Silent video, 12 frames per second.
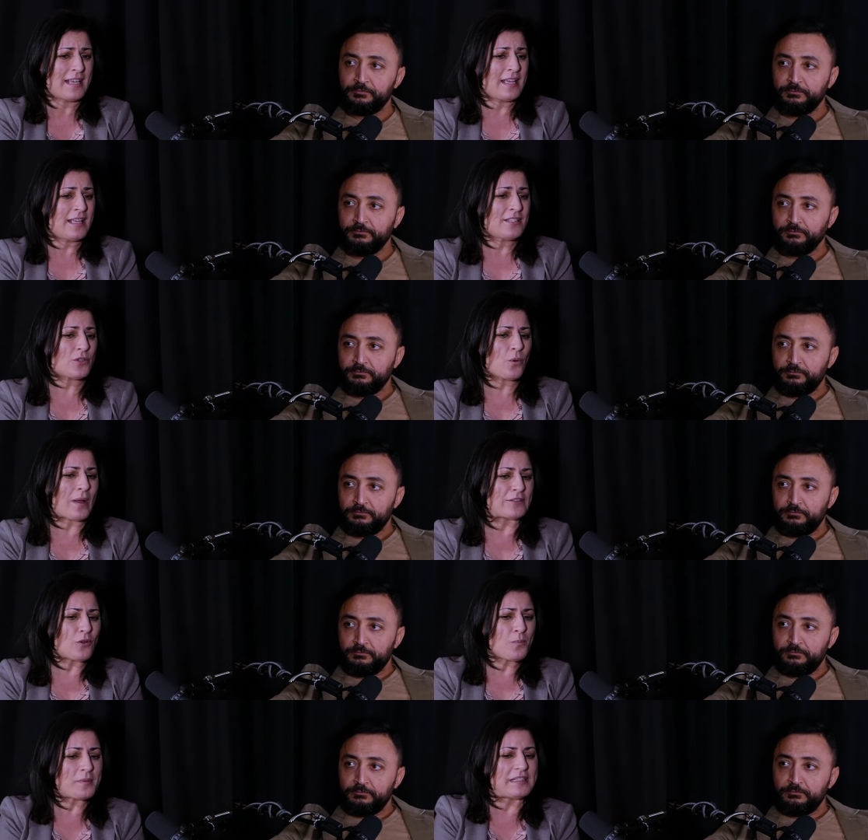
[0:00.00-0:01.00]
Speaker 1: So I
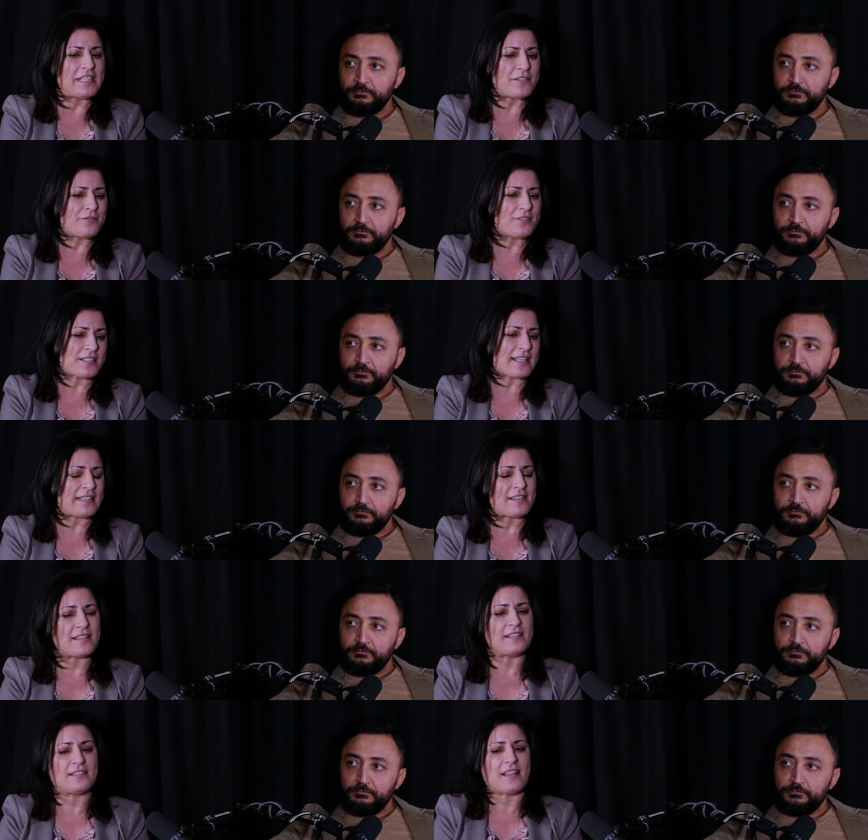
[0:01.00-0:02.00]
don't believe there's
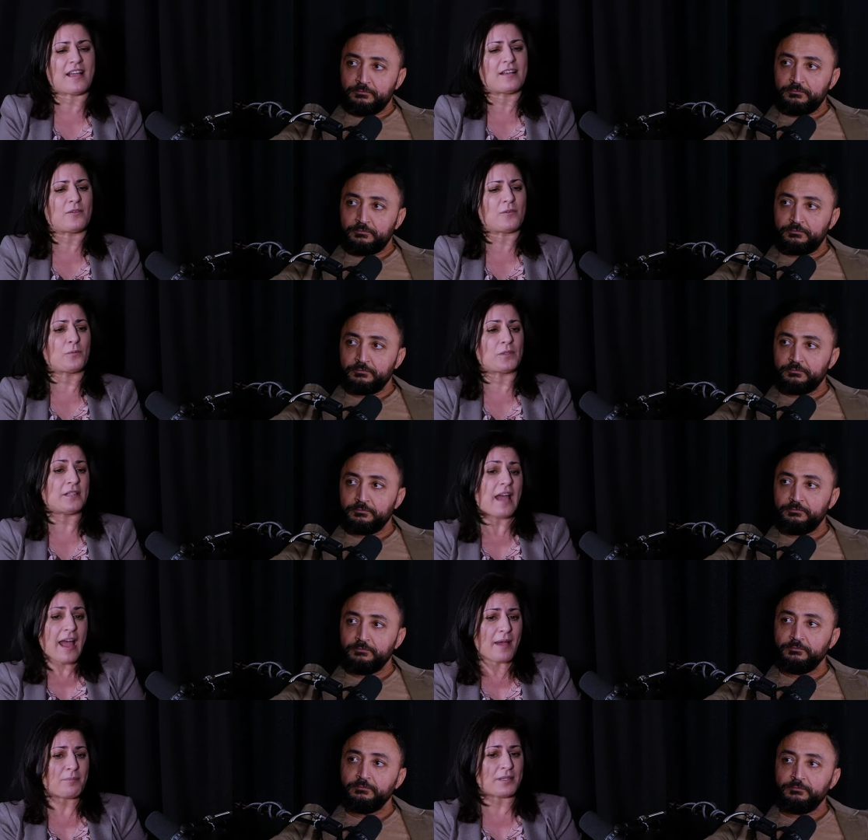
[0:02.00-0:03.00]
anything that would
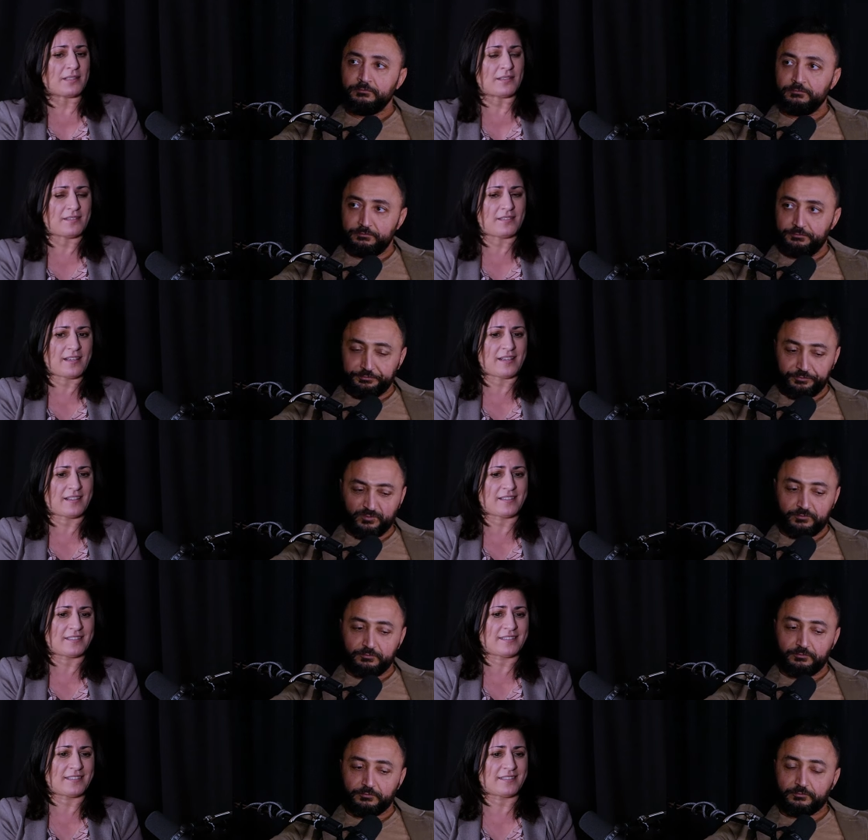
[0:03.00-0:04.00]
happen.
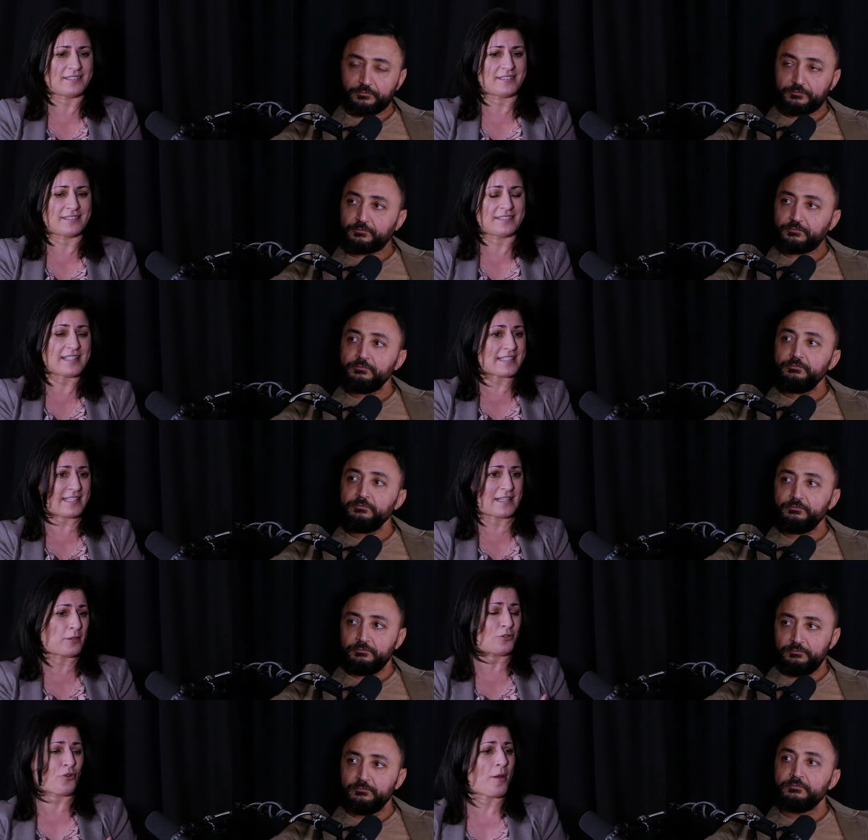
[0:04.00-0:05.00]
Uh, let's say they
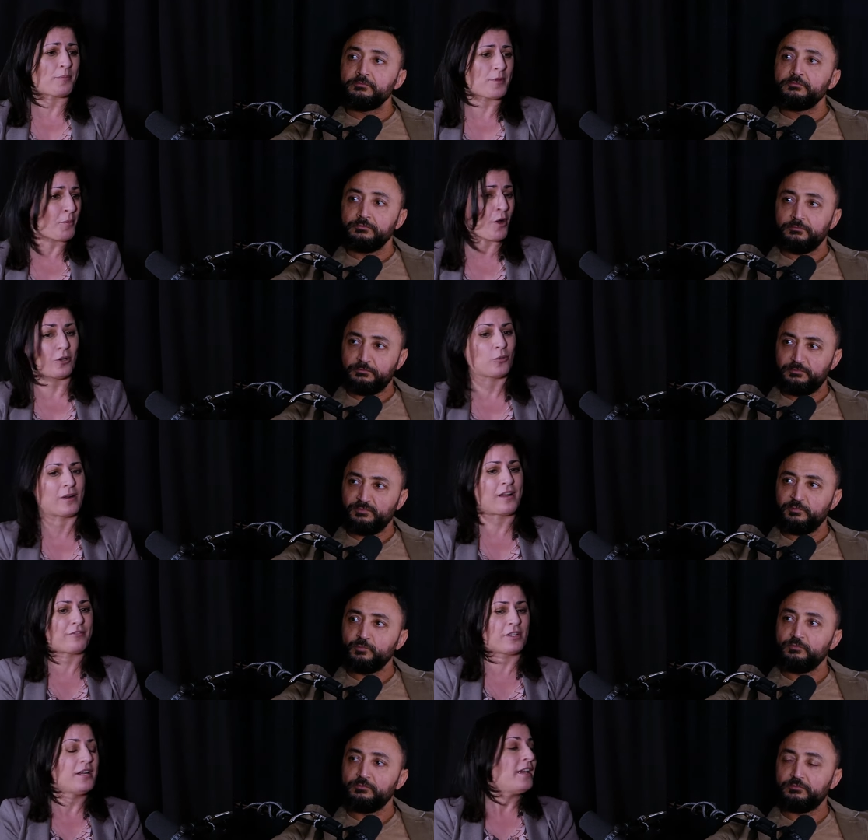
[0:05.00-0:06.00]
dropped the ball or
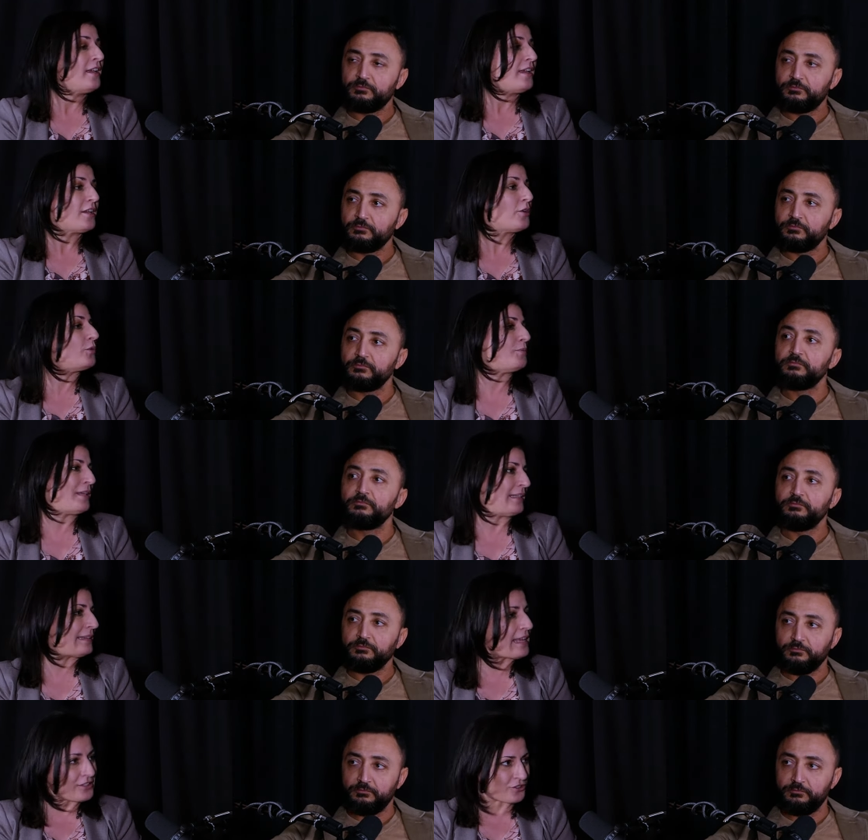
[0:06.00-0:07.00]
whatever. It would be
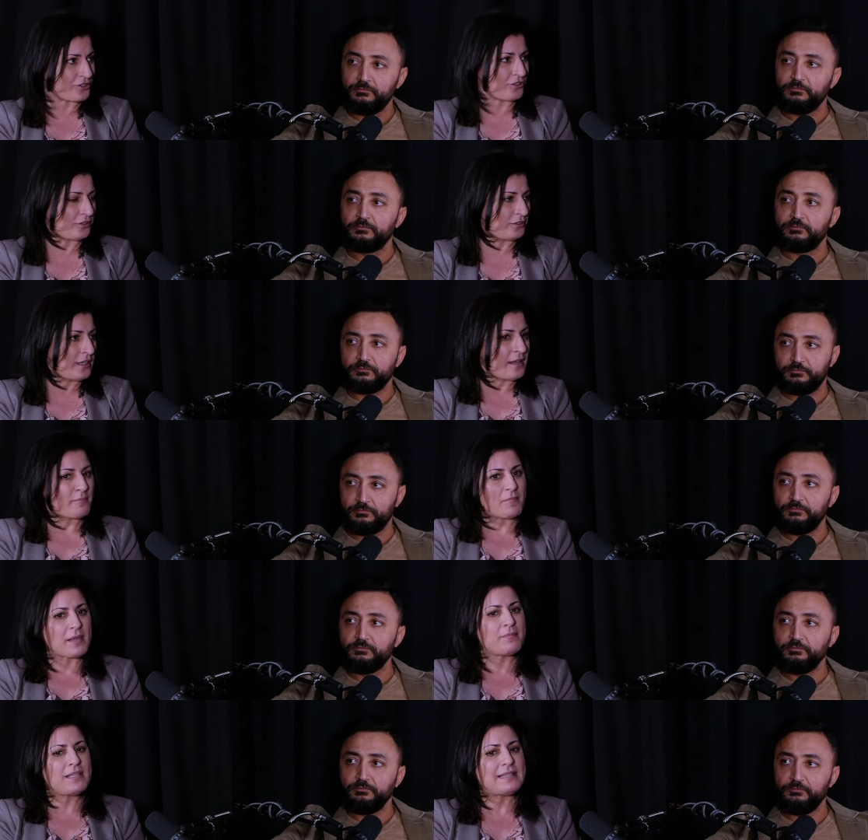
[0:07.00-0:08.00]
intentional.
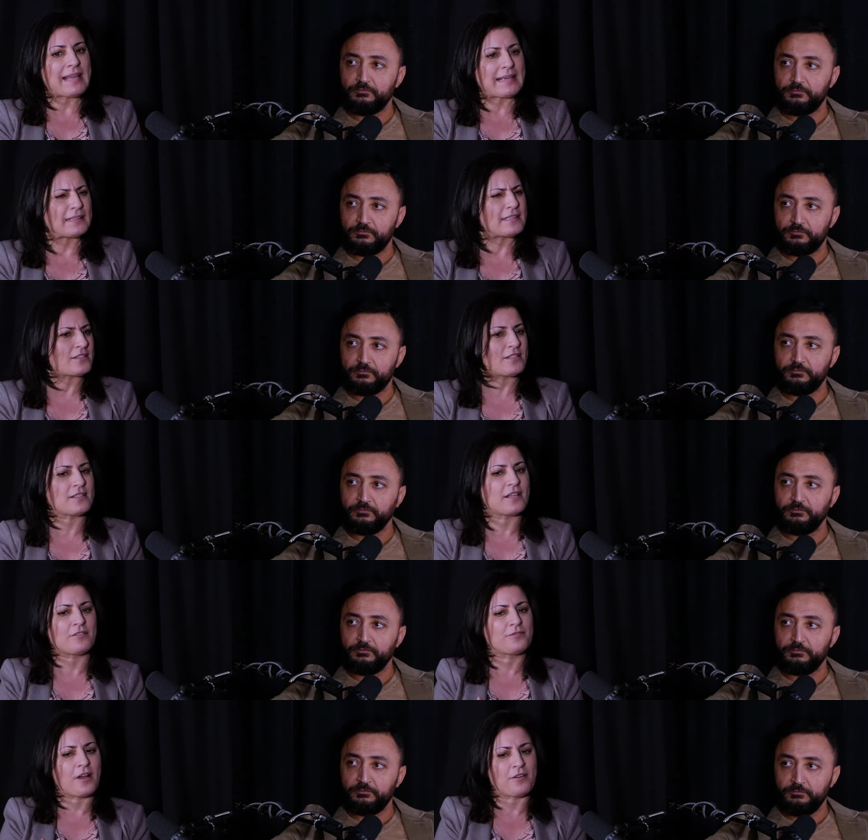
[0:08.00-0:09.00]
Maybe negligence
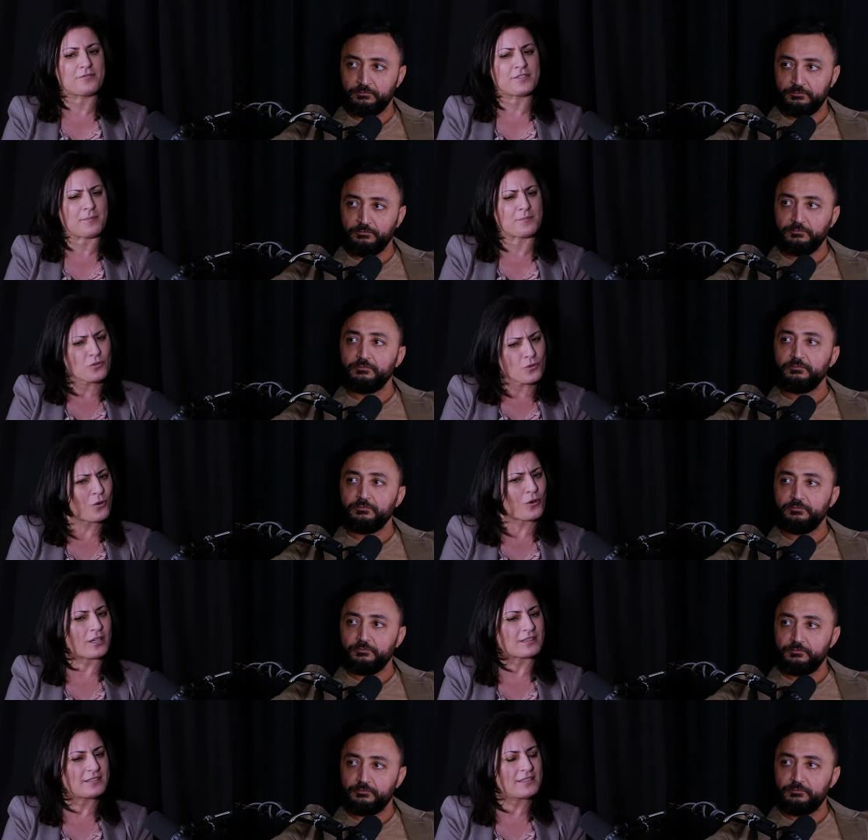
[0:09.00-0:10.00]
of, of some
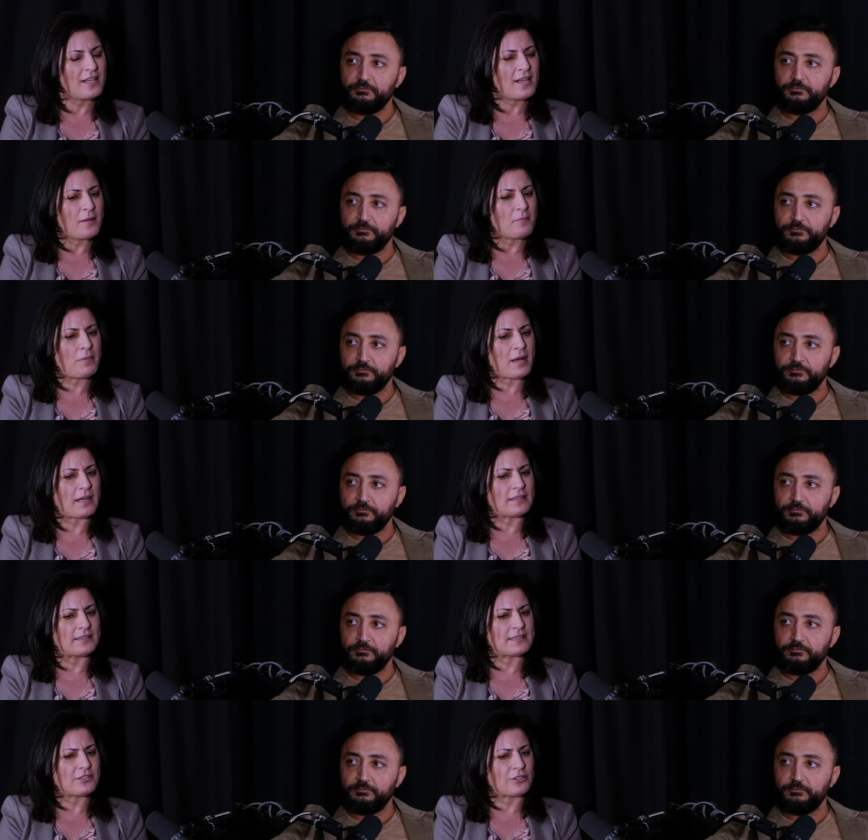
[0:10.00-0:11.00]
sort,
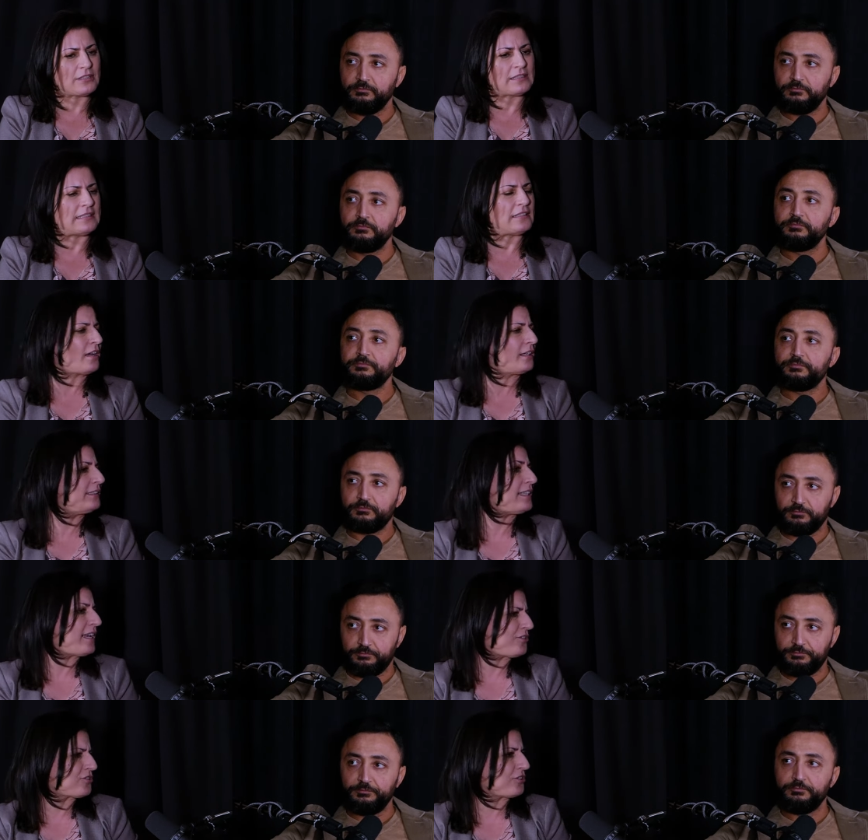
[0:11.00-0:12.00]
but certainly not
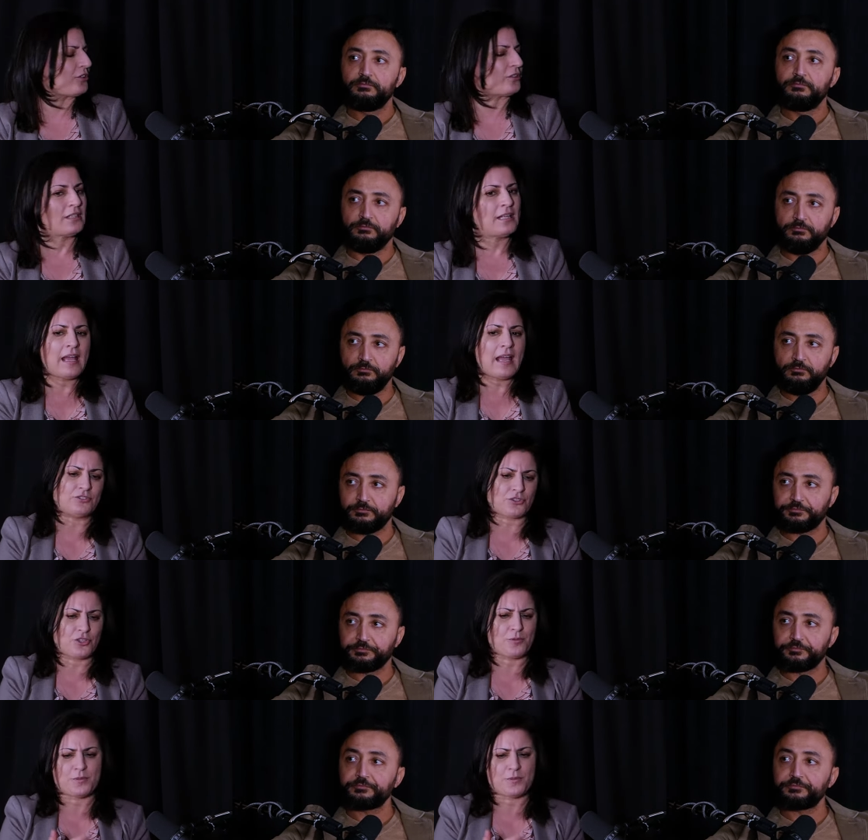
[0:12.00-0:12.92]
intentional mm-hmm. in terms